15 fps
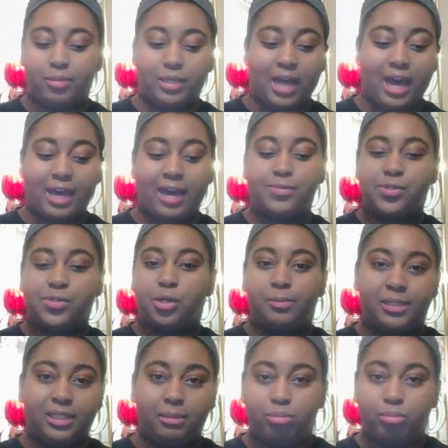but I have so
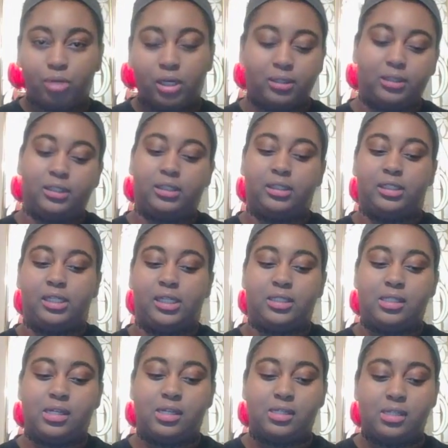many bronzing
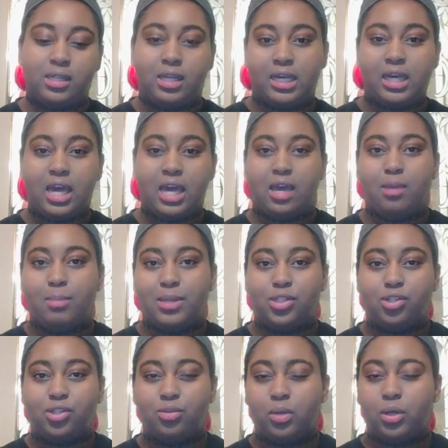things because it like came
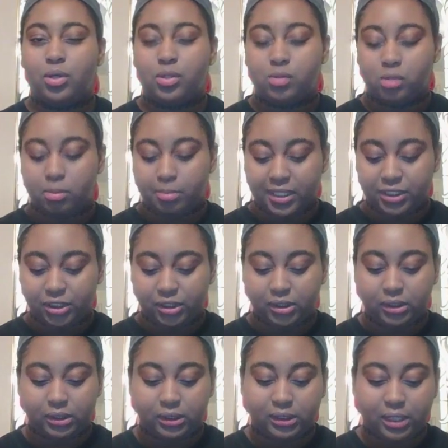in duos with
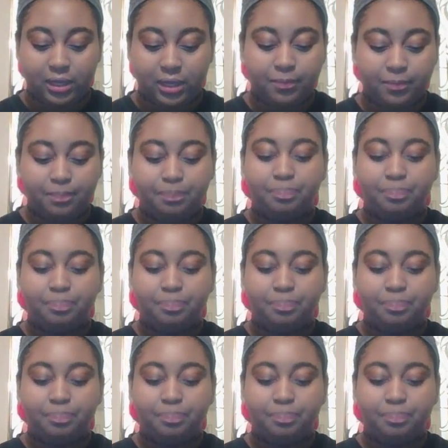blushes and stuff.